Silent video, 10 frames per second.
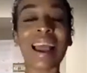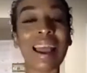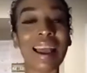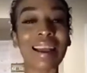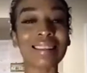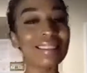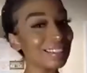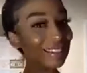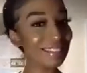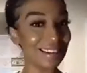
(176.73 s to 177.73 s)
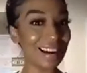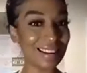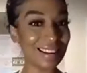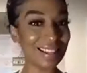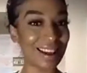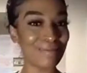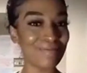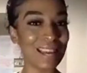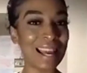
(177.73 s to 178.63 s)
And study them.